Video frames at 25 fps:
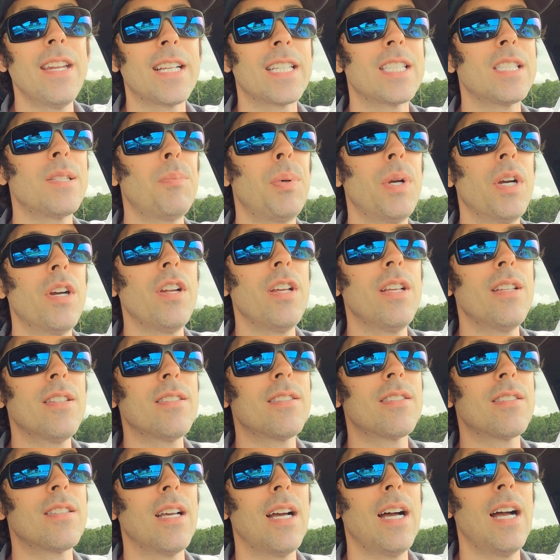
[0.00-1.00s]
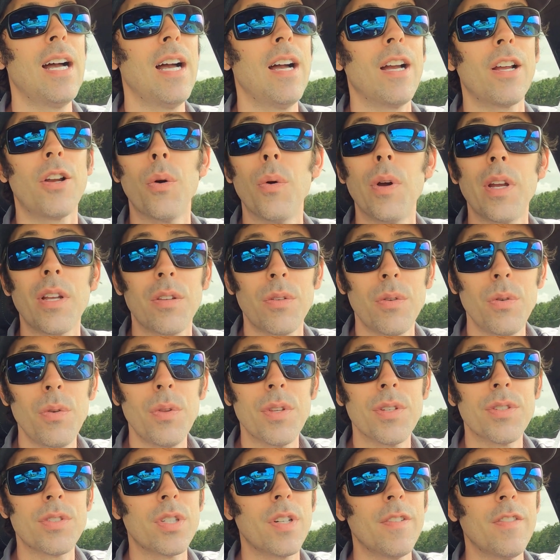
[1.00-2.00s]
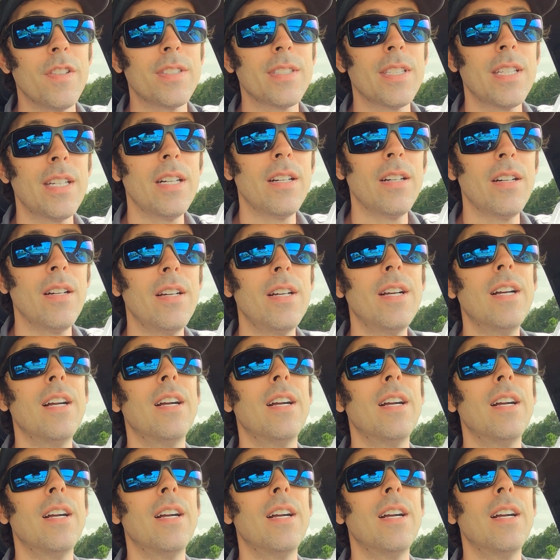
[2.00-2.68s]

experience, going through the service center,